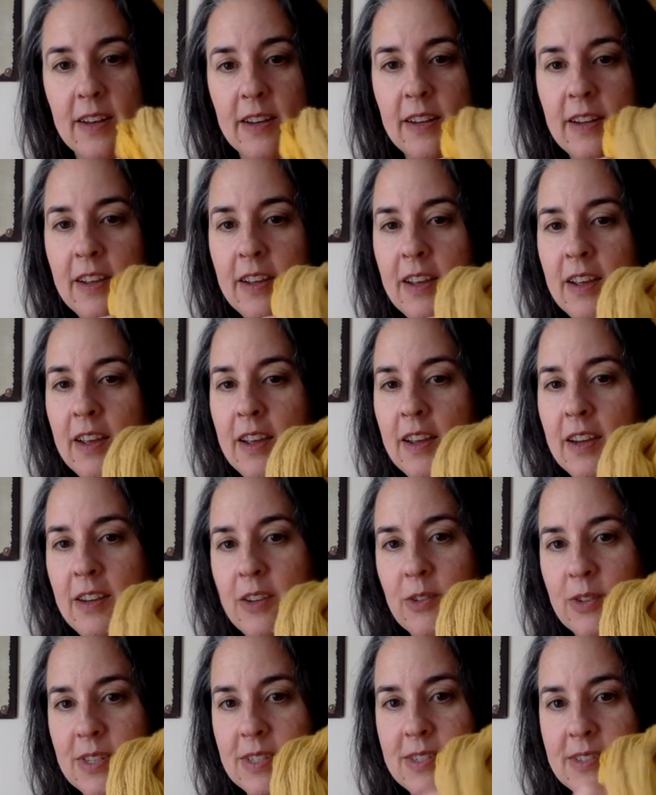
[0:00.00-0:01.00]

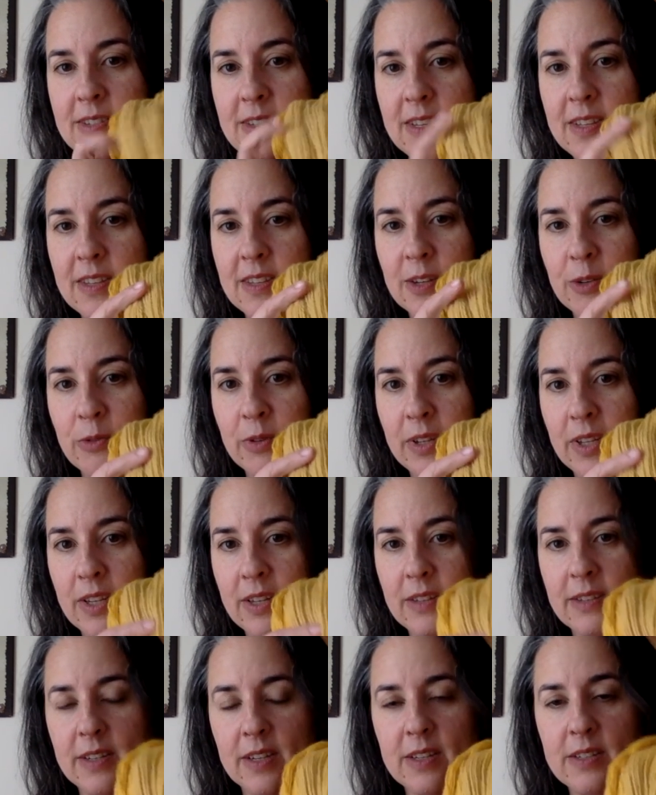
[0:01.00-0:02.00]
You can see that it
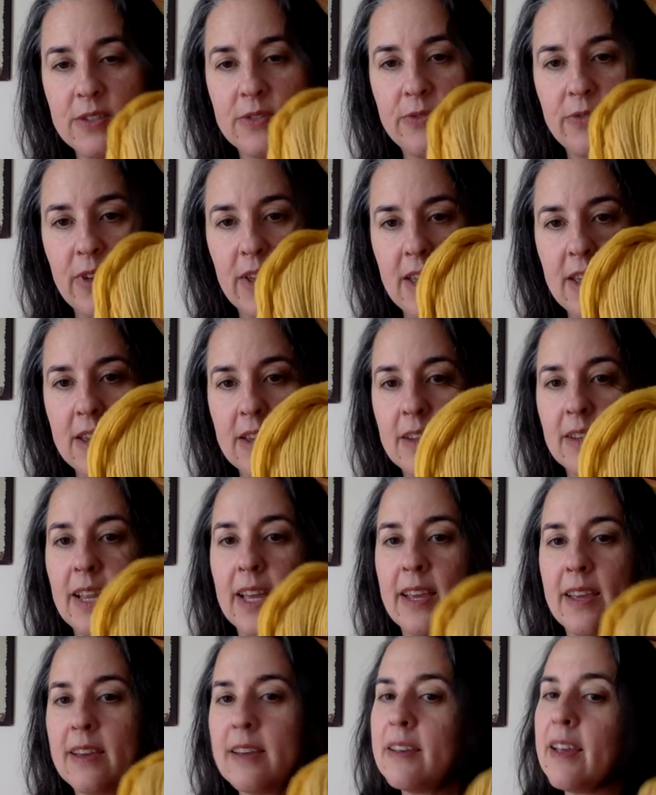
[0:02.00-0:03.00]
really does fade
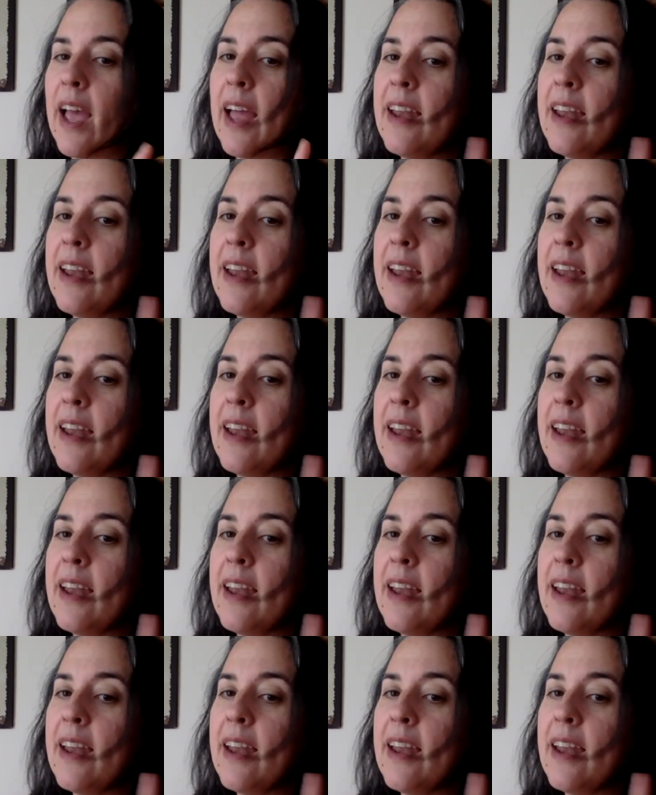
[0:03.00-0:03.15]
like